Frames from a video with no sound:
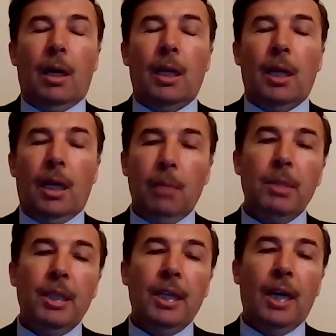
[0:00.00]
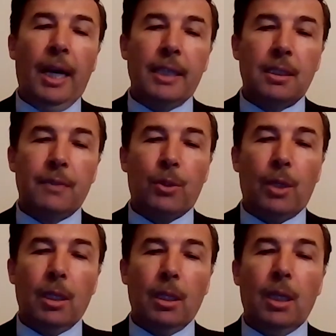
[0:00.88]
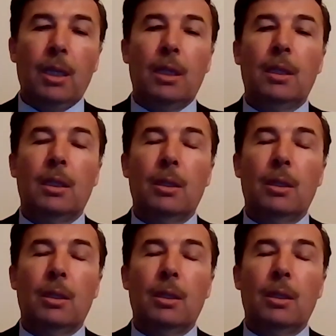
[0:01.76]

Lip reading: I humbly ask for Allah